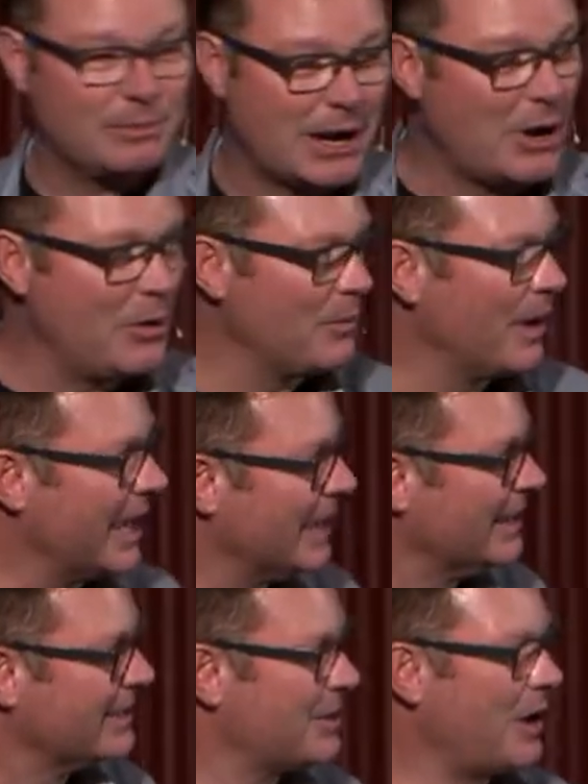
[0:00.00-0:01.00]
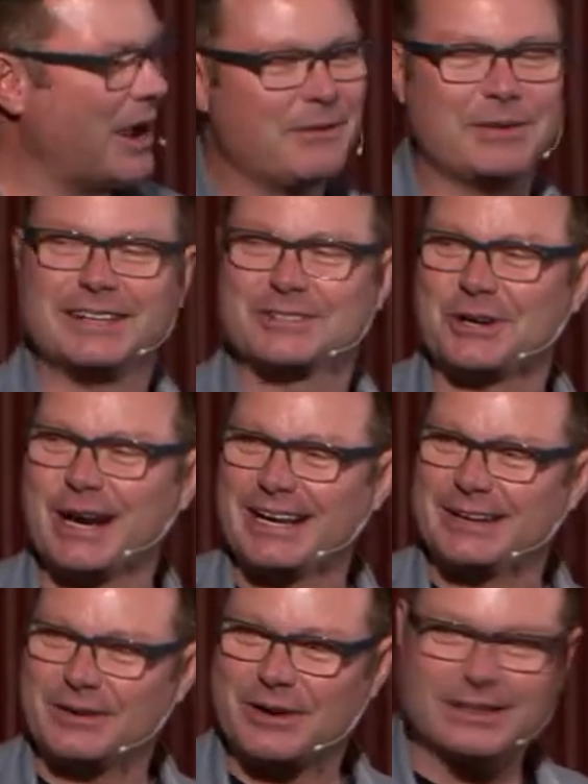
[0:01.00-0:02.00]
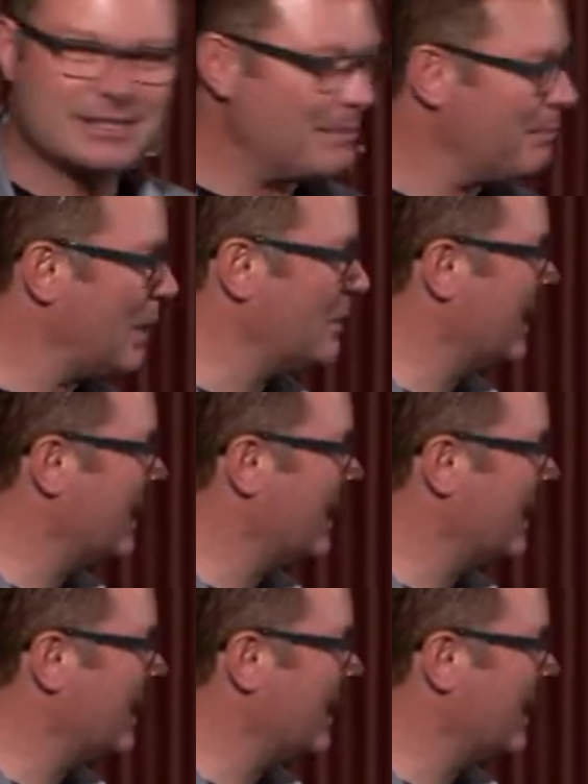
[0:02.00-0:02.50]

it my own way. So I went trekking across the boat